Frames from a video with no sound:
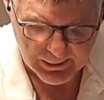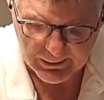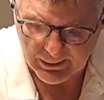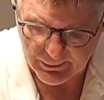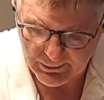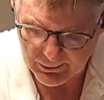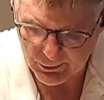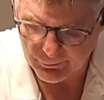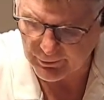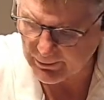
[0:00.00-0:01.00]
down there,
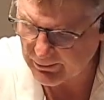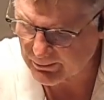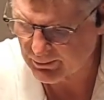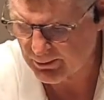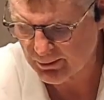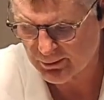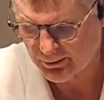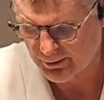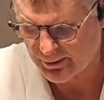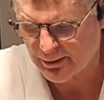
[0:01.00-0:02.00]
hopefully. Oh,
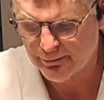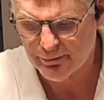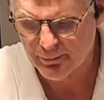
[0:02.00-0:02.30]
good enough.